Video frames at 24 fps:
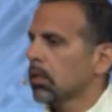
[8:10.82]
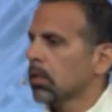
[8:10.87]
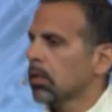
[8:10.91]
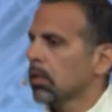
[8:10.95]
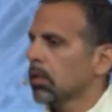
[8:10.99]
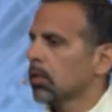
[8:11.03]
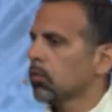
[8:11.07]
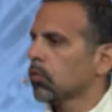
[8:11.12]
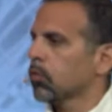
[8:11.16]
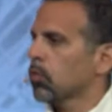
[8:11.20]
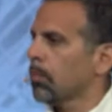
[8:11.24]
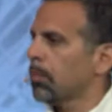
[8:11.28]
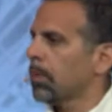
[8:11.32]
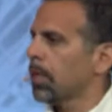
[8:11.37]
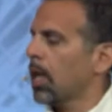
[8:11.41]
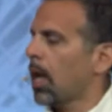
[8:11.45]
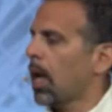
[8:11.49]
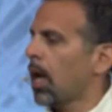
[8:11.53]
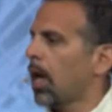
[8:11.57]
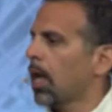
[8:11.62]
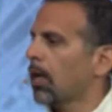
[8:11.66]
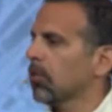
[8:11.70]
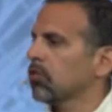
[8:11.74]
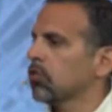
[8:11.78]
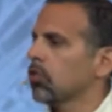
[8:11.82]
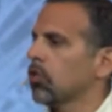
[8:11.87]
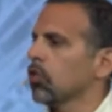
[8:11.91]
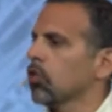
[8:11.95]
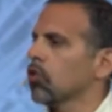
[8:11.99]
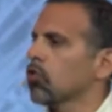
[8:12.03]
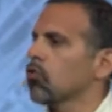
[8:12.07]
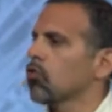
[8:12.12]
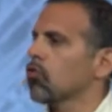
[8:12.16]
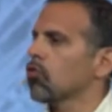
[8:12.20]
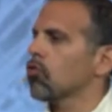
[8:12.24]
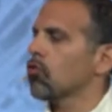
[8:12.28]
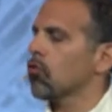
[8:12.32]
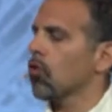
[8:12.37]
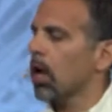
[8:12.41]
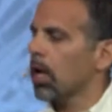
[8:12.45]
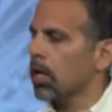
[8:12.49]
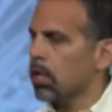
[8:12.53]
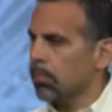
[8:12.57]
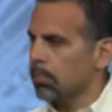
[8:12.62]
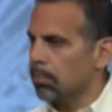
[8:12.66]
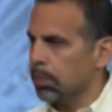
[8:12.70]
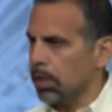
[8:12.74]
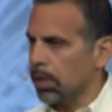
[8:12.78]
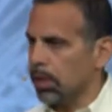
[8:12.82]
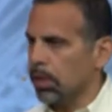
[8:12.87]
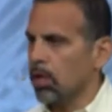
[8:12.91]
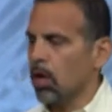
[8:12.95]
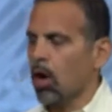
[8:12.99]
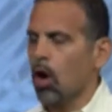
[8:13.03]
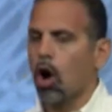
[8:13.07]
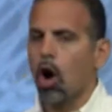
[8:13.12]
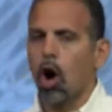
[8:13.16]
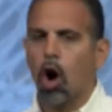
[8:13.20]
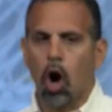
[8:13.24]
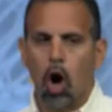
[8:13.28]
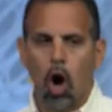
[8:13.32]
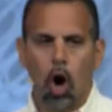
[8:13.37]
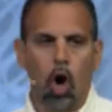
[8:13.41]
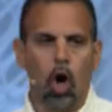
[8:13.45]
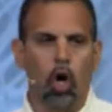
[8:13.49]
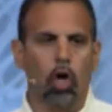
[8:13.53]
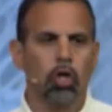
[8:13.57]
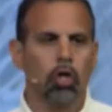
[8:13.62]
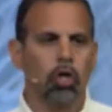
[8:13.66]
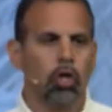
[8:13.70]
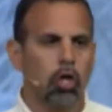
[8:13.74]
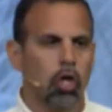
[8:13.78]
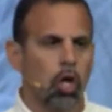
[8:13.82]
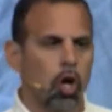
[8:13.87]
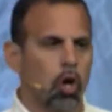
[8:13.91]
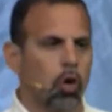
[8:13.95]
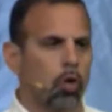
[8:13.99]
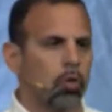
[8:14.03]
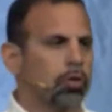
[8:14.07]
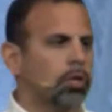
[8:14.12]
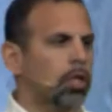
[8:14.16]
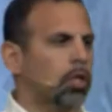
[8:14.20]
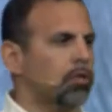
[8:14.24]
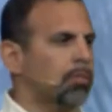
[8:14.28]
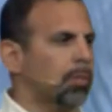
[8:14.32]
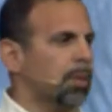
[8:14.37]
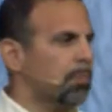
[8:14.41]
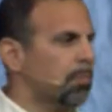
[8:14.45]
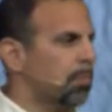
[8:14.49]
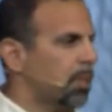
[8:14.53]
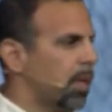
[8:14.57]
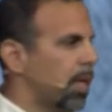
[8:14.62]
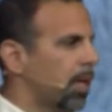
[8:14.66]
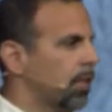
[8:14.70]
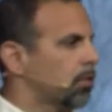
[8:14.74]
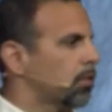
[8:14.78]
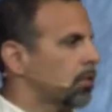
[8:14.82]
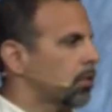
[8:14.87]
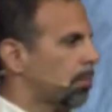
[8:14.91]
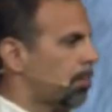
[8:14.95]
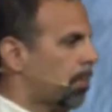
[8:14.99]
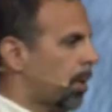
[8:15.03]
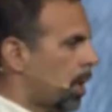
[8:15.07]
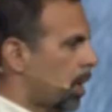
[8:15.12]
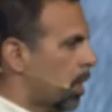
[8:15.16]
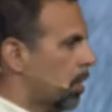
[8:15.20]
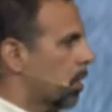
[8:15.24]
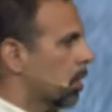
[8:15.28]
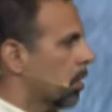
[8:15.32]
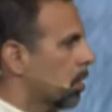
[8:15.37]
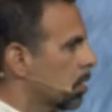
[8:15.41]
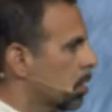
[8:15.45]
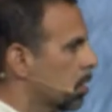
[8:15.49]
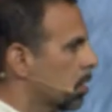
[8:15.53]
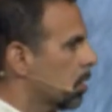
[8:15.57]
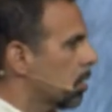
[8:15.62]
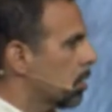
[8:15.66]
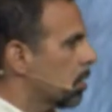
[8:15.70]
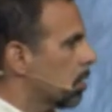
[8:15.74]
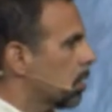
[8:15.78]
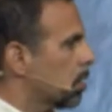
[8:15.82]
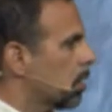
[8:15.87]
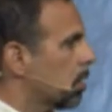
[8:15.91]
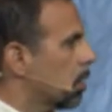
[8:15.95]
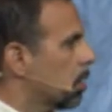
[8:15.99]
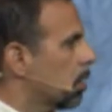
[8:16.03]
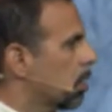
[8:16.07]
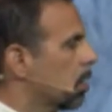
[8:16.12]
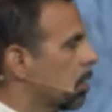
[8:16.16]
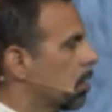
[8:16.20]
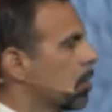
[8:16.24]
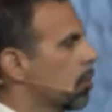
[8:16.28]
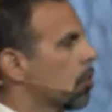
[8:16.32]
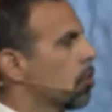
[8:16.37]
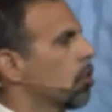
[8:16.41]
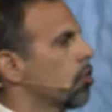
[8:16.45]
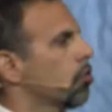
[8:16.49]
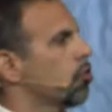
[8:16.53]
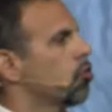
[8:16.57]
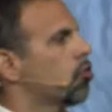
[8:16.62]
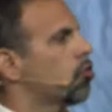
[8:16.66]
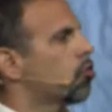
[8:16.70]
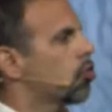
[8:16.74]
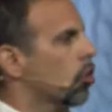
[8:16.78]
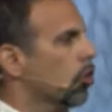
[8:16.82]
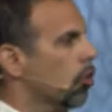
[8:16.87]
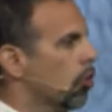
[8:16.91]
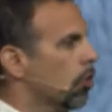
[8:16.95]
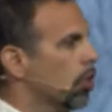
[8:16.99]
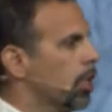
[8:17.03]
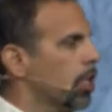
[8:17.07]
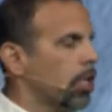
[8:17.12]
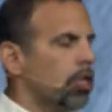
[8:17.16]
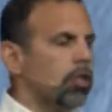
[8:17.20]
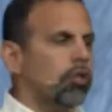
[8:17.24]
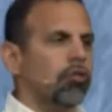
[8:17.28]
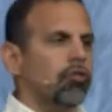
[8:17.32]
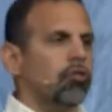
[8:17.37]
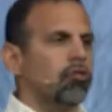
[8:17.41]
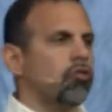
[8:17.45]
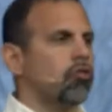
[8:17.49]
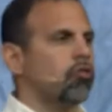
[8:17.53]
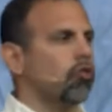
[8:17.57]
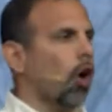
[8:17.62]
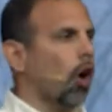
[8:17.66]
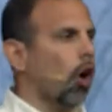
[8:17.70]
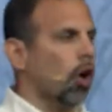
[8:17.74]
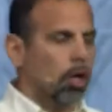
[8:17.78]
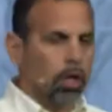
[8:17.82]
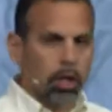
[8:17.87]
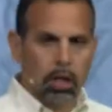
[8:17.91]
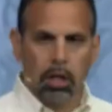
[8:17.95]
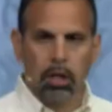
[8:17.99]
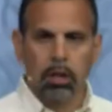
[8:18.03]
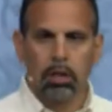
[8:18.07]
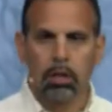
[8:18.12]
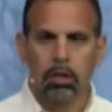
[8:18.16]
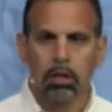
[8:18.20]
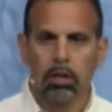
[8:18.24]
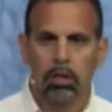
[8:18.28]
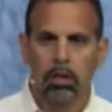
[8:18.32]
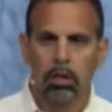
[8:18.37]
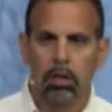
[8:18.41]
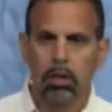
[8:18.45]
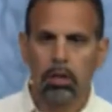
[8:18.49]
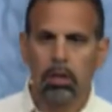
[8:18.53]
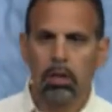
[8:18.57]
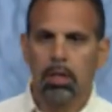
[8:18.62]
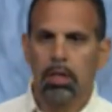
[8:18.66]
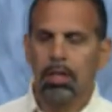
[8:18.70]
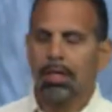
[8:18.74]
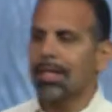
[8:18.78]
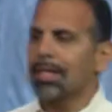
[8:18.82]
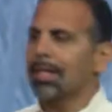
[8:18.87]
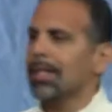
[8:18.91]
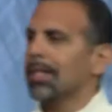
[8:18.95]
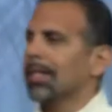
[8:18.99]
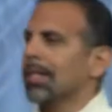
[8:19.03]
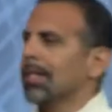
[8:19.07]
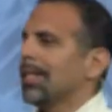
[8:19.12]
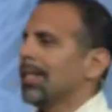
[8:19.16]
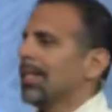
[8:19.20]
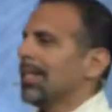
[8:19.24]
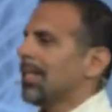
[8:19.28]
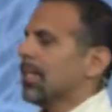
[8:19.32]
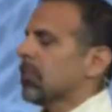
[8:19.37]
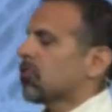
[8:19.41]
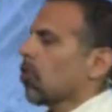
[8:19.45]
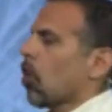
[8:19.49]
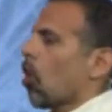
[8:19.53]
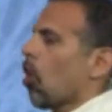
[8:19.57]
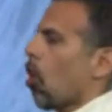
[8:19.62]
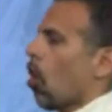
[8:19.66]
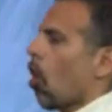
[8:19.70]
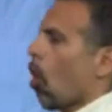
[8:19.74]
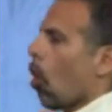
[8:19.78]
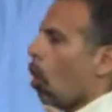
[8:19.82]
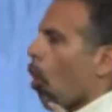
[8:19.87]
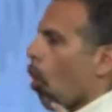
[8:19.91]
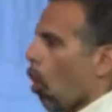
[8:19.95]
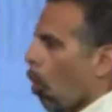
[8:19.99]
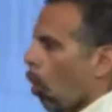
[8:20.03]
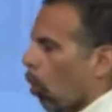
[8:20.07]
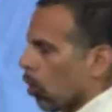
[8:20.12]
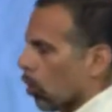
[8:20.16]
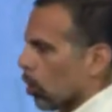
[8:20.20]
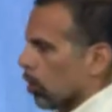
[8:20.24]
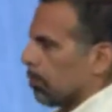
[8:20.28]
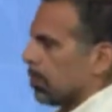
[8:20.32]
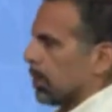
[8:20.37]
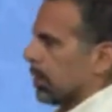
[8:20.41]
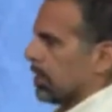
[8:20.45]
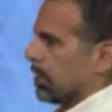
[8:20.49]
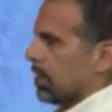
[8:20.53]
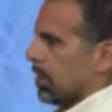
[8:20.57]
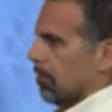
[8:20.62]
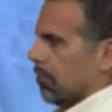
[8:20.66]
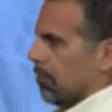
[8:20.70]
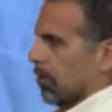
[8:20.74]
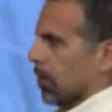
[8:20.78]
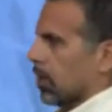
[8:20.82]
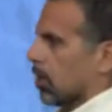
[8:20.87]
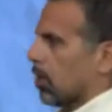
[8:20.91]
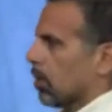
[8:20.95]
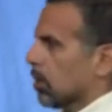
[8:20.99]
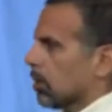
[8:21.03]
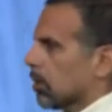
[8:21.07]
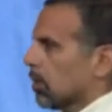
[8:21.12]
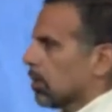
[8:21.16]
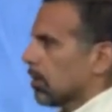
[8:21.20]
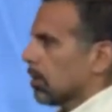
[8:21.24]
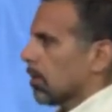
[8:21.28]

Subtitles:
this woman has an incredibly hard load that's been placed upon her. The journey is dark. It's horribly difficult.